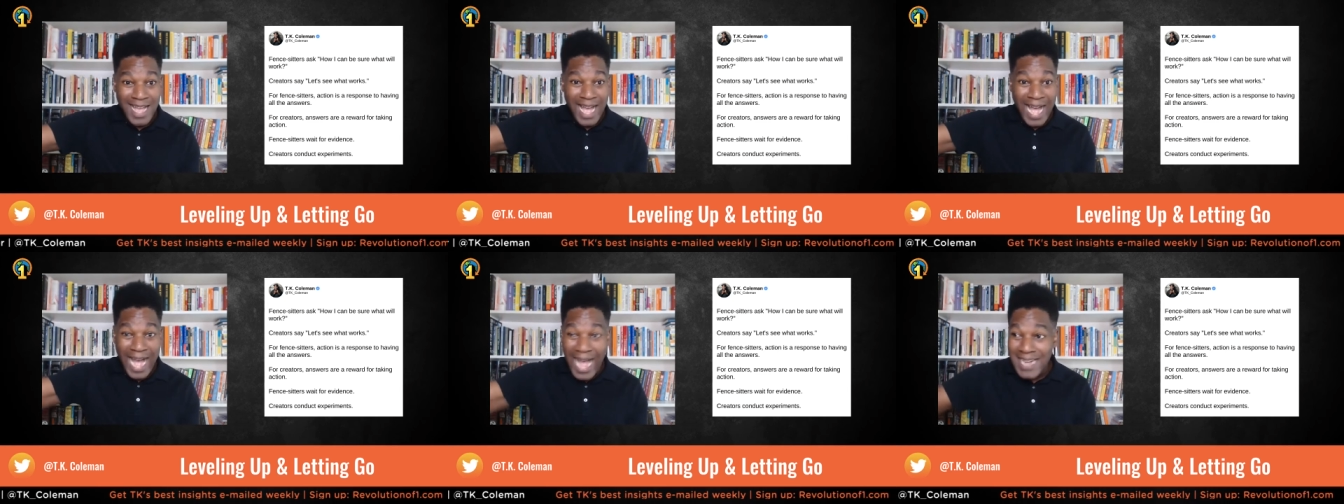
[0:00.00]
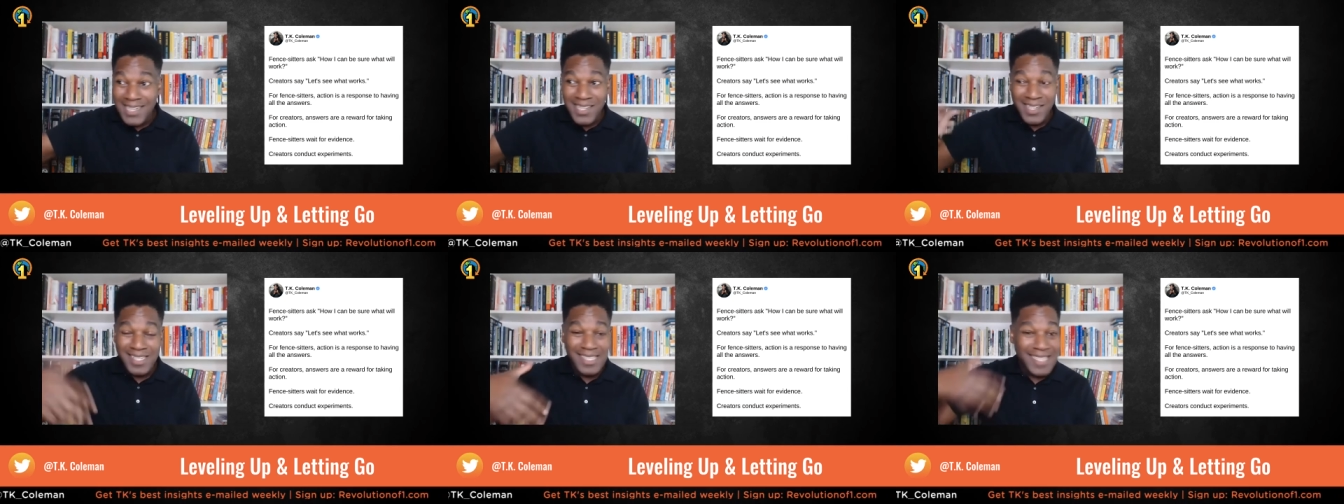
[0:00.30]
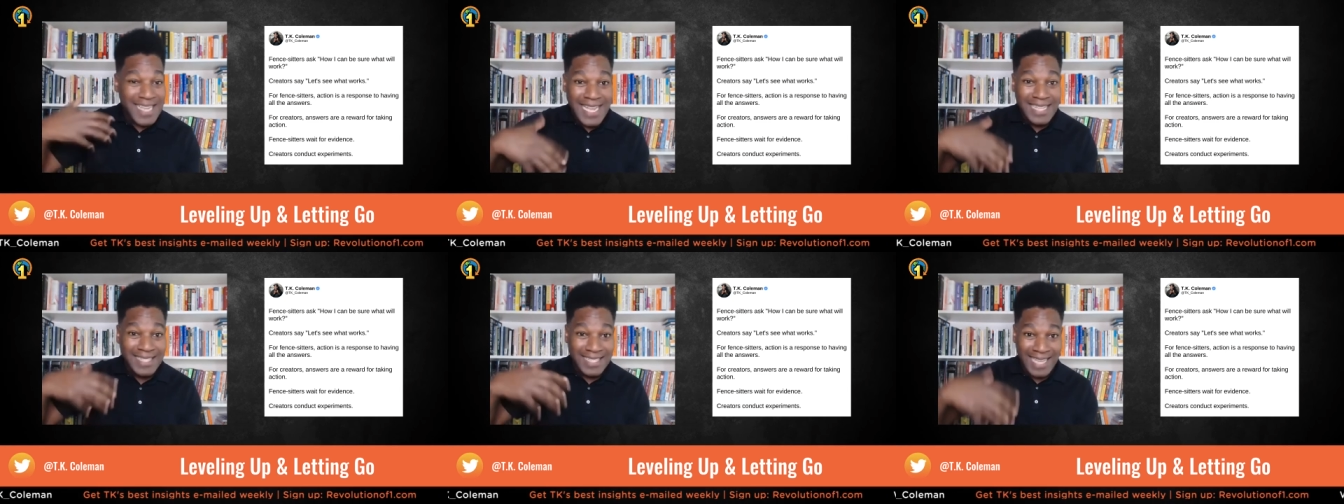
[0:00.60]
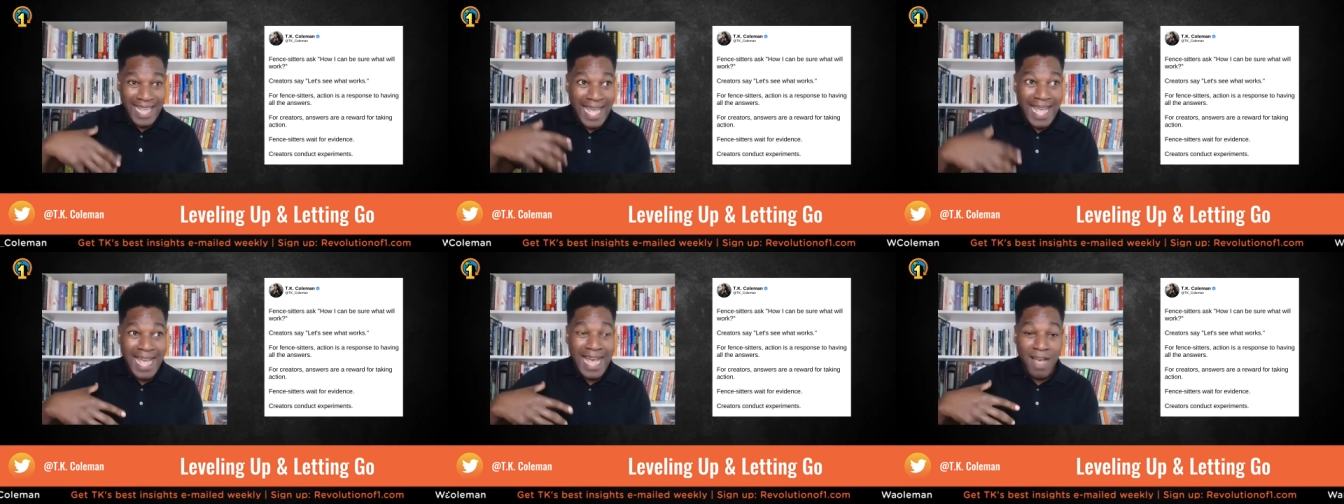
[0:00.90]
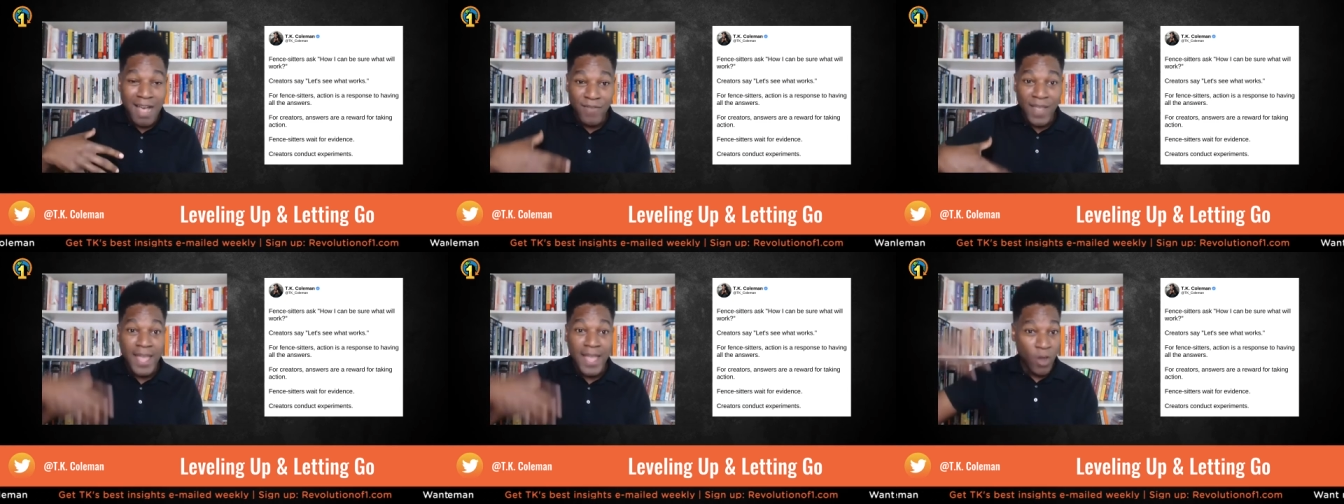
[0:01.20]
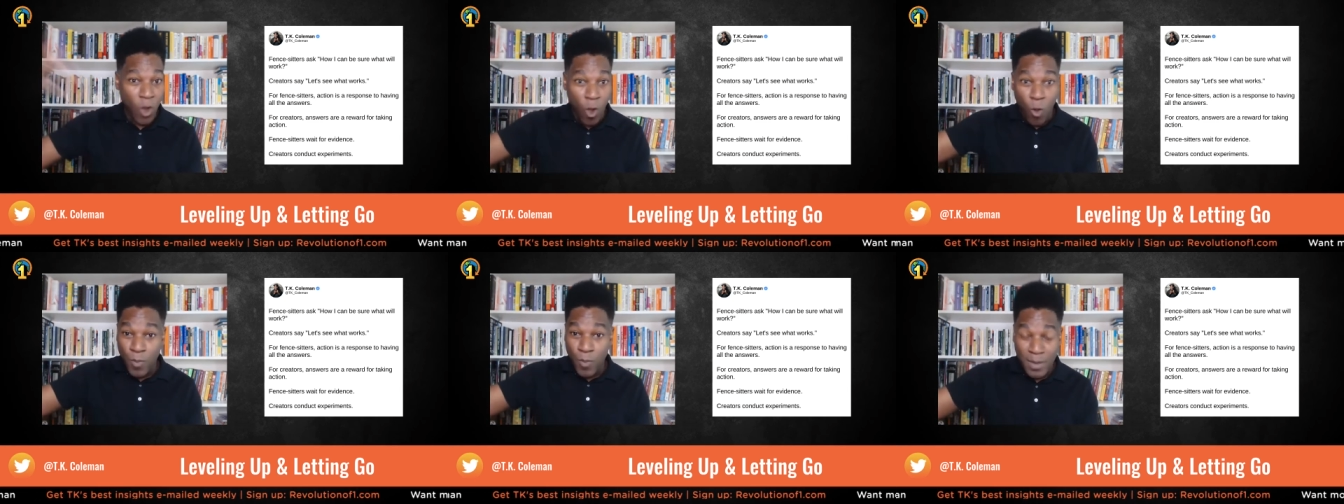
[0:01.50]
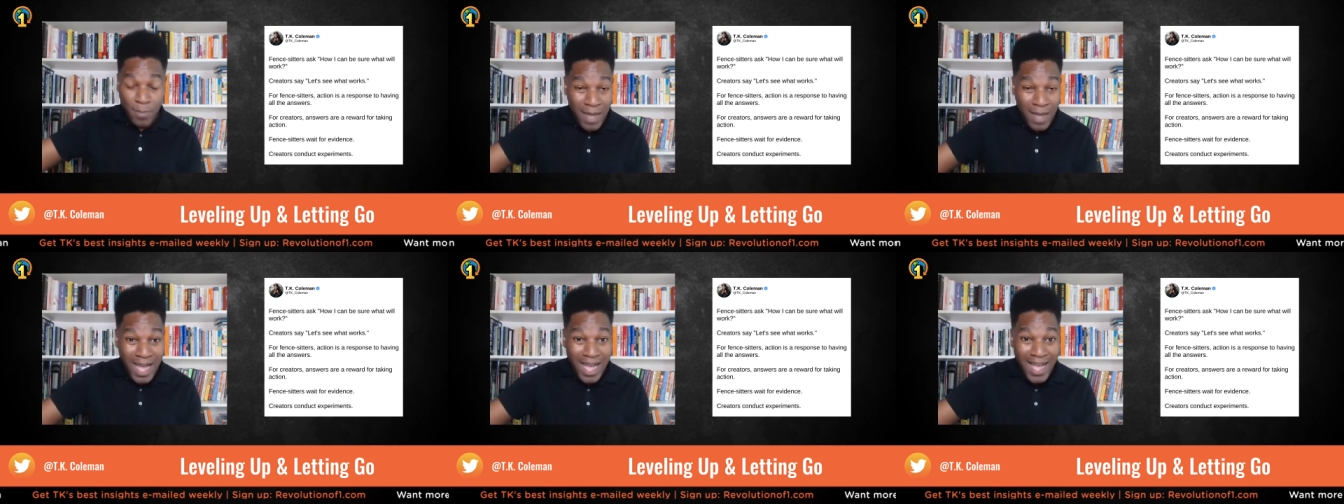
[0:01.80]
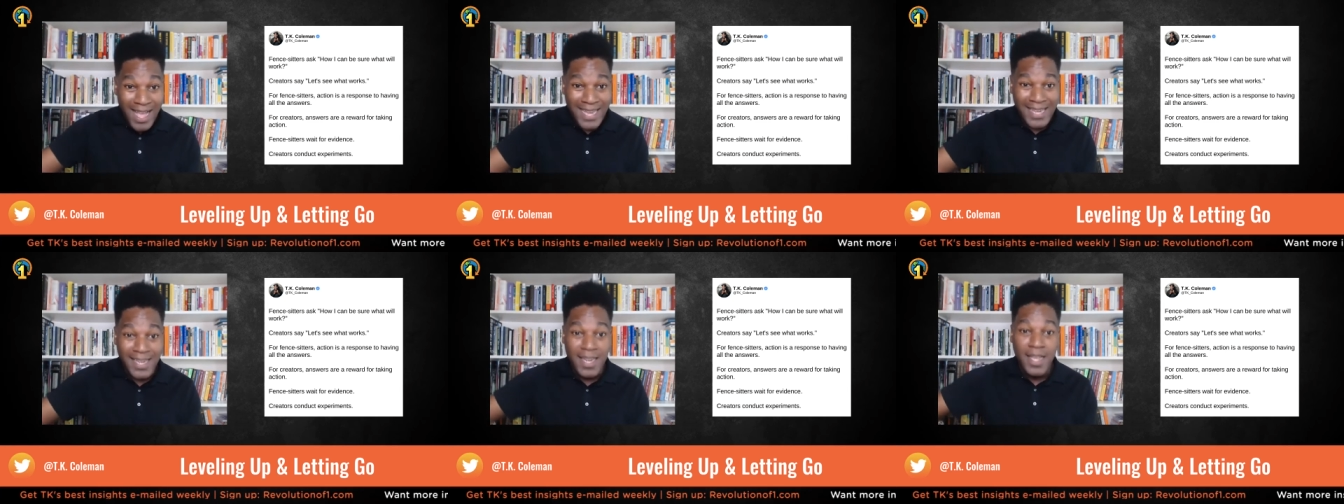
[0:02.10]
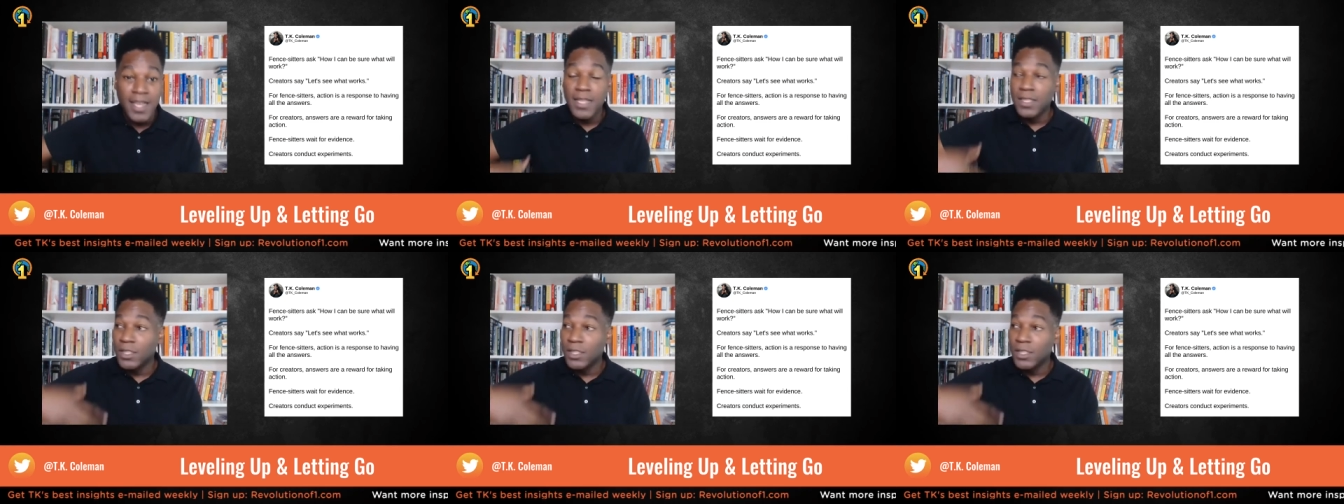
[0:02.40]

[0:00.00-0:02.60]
I just need to have an open mind,